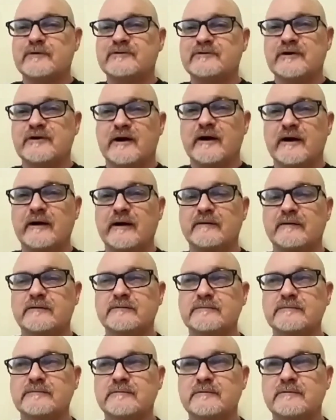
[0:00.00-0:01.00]
raise up
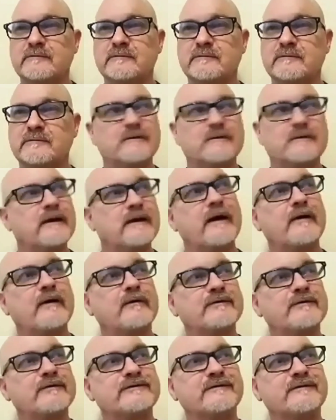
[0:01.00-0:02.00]
a child.
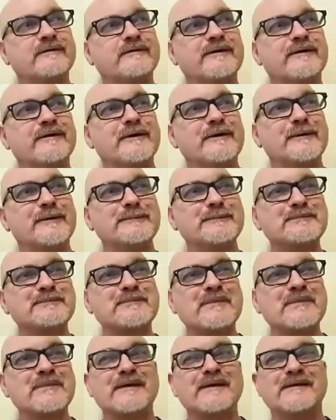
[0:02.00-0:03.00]
How is it?